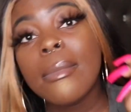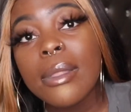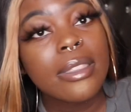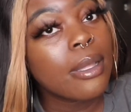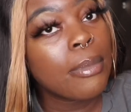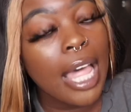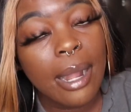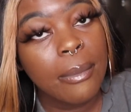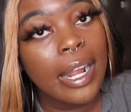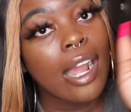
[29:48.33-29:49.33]
the
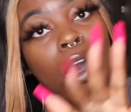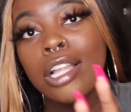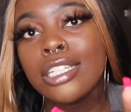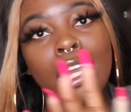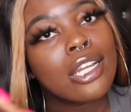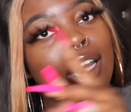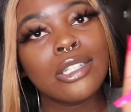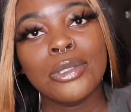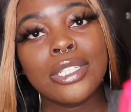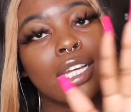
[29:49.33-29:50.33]
Black Brat, all of y'all, y'all
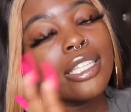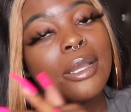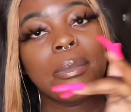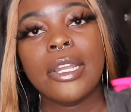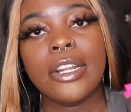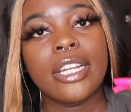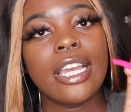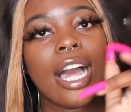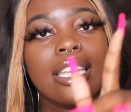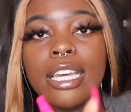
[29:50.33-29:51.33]
doing y'all thing, period.
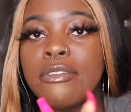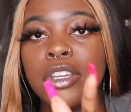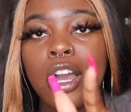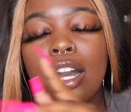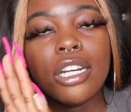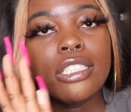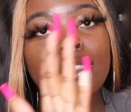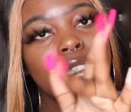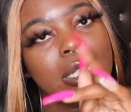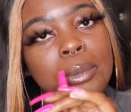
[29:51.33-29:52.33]
I love y'all.
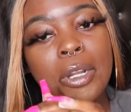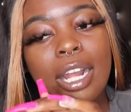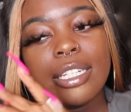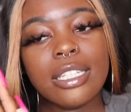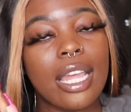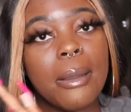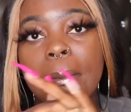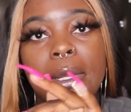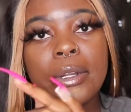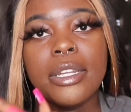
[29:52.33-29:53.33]
Keep grinding, like
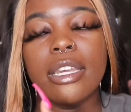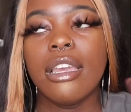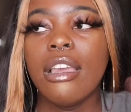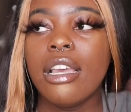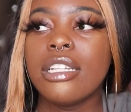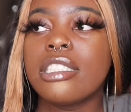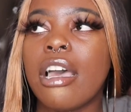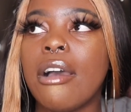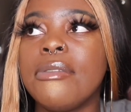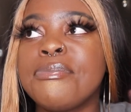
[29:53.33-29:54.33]
period.
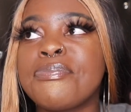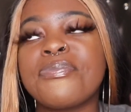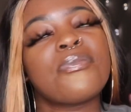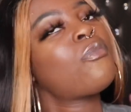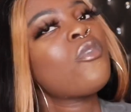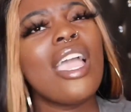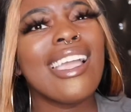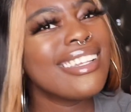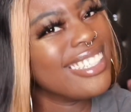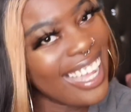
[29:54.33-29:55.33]
So
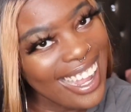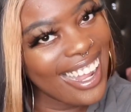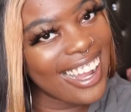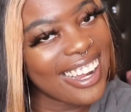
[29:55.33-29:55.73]
yeah,